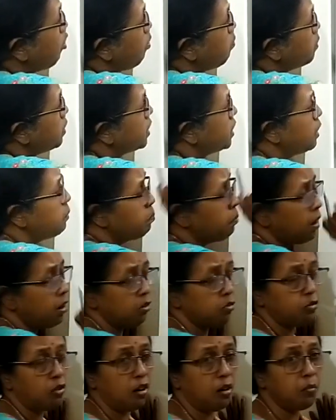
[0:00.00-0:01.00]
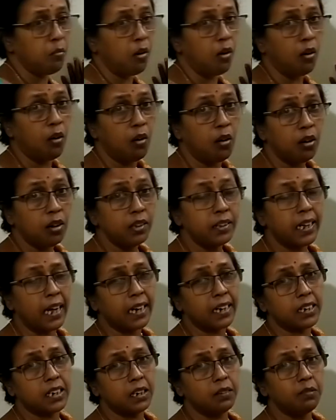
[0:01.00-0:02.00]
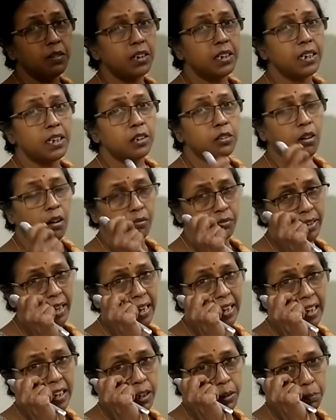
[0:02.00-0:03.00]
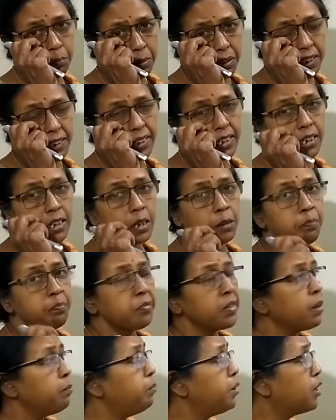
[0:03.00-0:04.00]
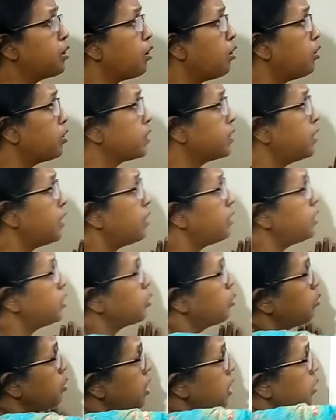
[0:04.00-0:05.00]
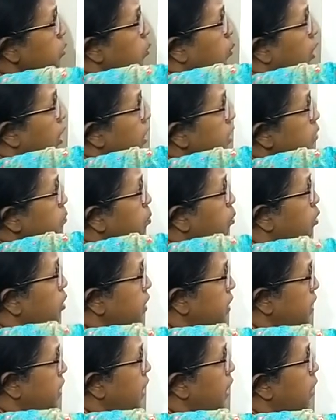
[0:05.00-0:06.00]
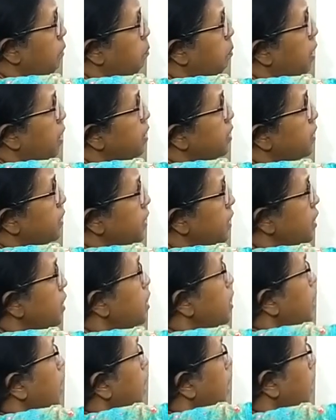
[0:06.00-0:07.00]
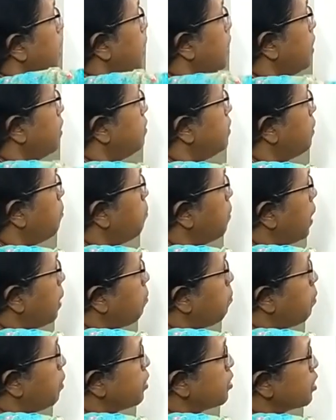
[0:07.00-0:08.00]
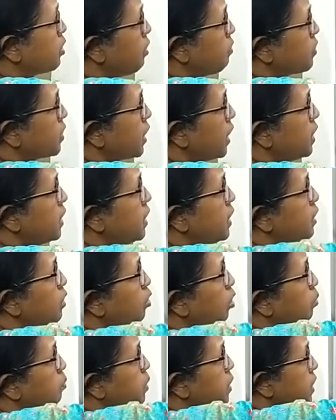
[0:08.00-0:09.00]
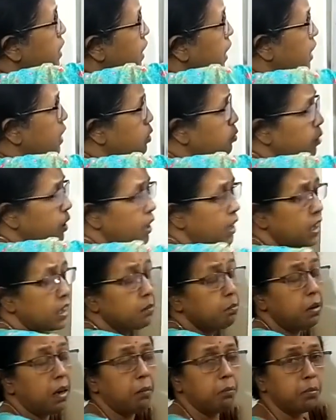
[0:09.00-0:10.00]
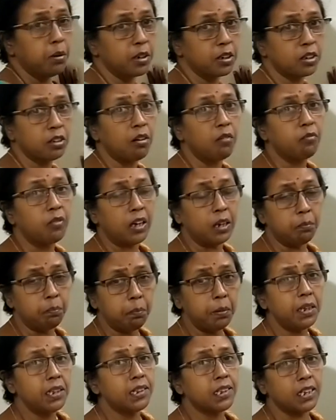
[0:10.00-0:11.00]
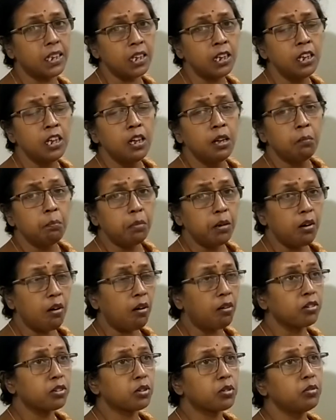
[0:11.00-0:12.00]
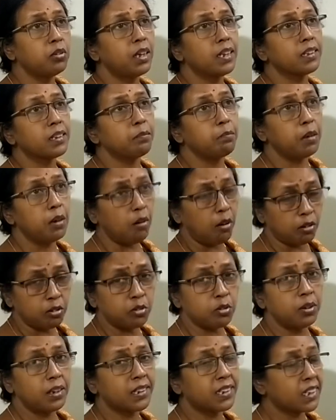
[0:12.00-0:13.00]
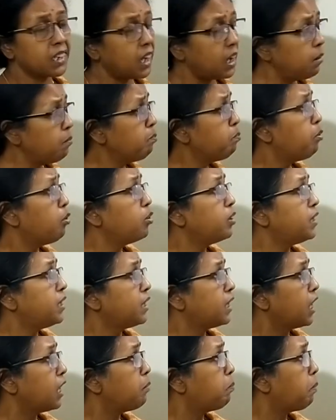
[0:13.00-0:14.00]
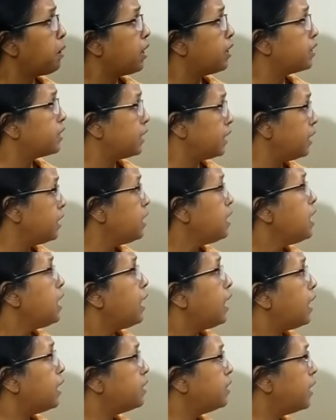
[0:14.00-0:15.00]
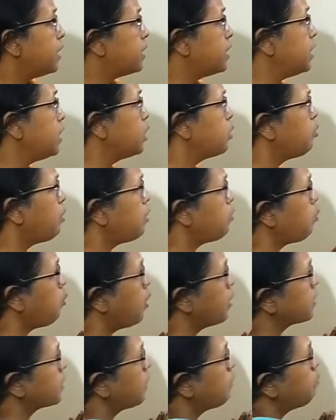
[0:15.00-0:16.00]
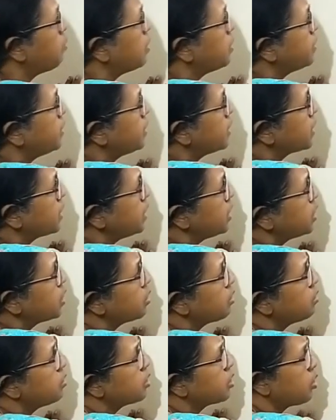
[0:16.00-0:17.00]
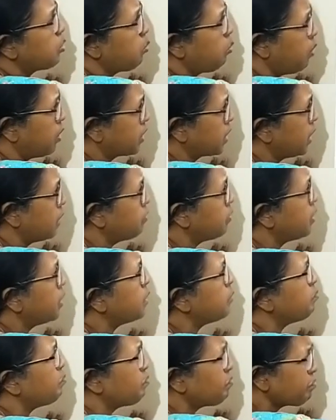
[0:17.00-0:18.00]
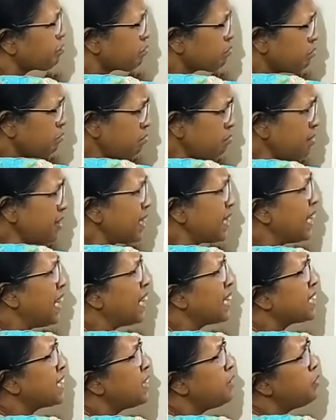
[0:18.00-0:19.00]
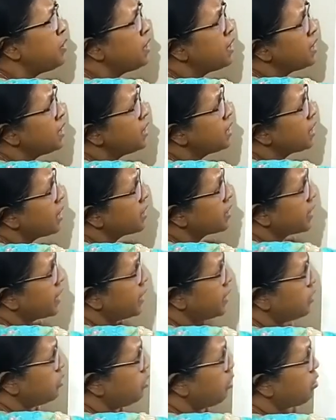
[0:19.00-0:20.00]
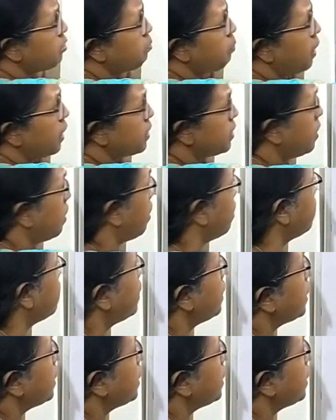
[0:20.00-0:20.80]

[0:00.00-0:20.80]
committee perform all the activities of the NPC, because there is only one political party, and the members of standing committee as well as members of NPC belong to the same political party, and that is why whatever decisions or whatever activities are carried on by the